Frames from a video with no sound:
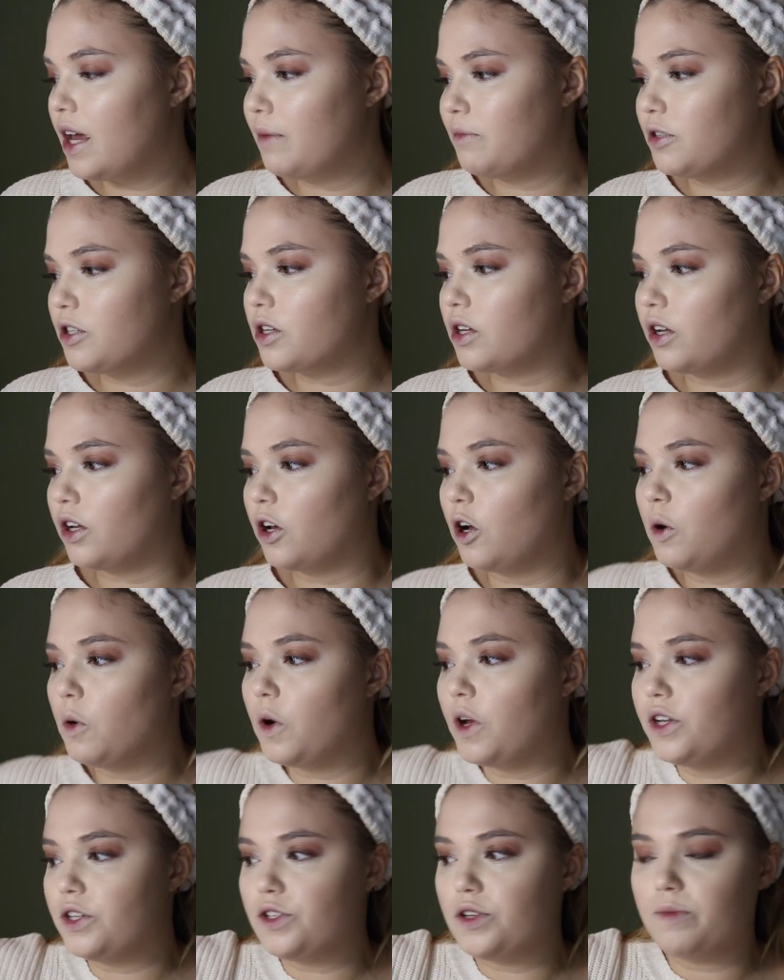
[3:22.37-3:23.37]
I'm just gonna go
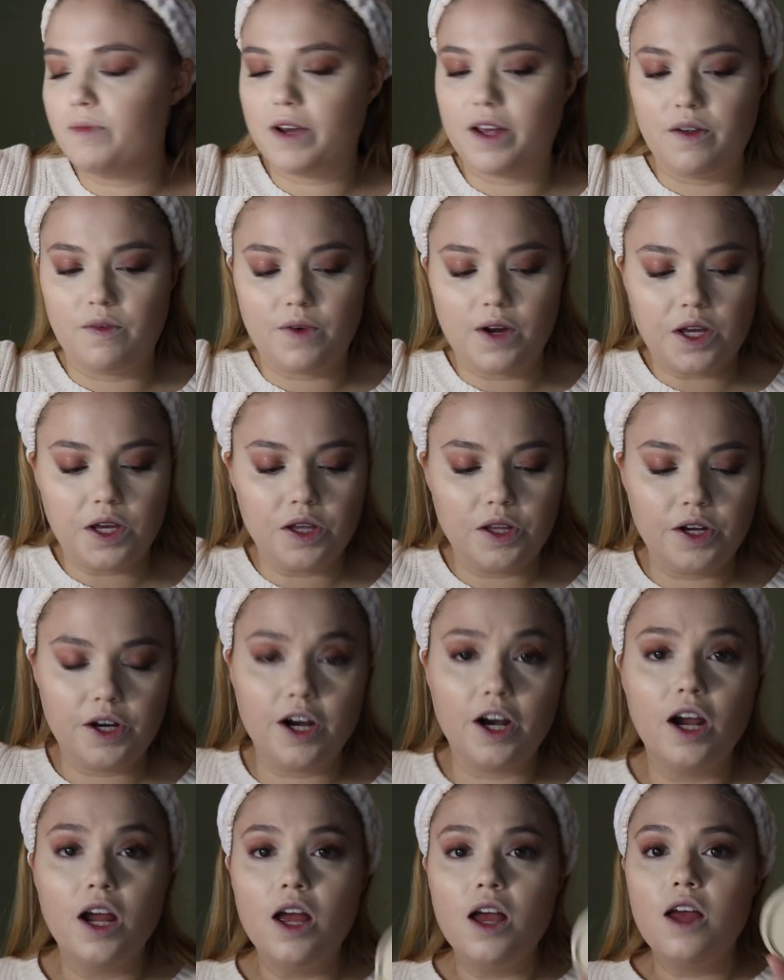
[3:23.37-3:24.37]
into my
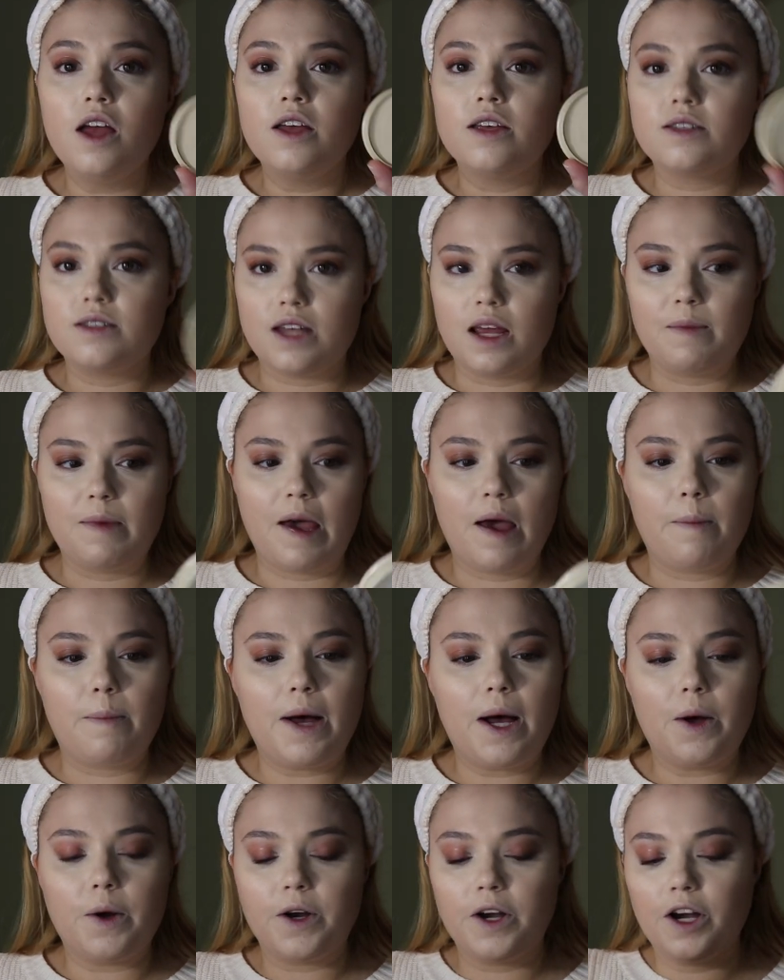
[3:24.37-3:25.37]
regular Stay Matte
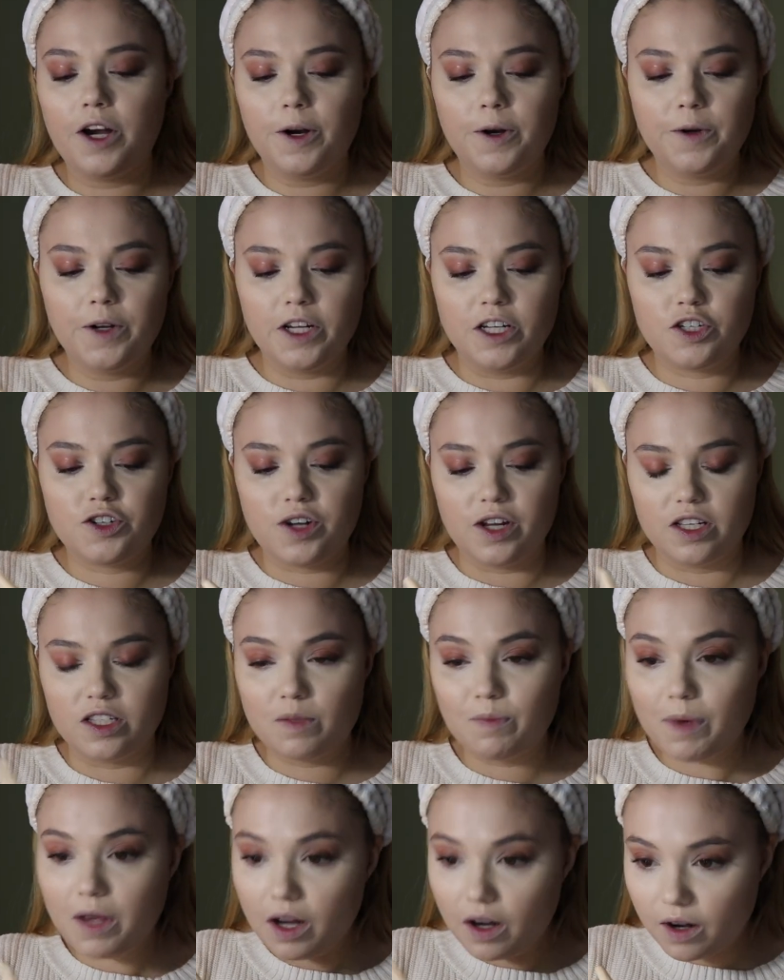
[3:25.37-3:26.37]
Powder and
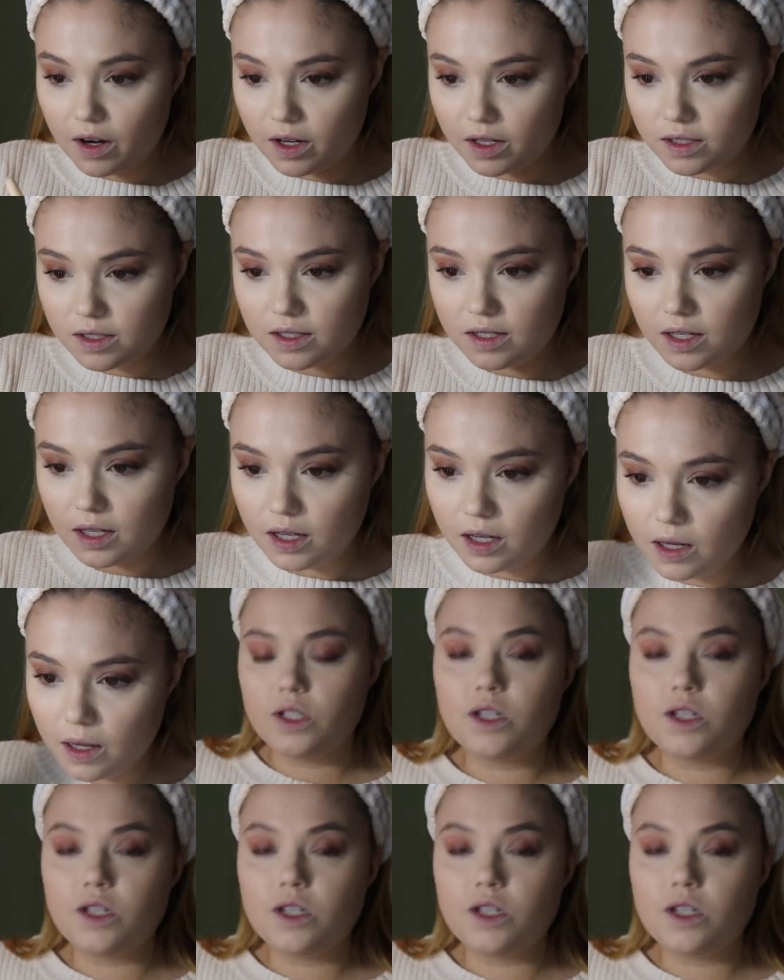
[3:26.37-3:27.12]
Transparent.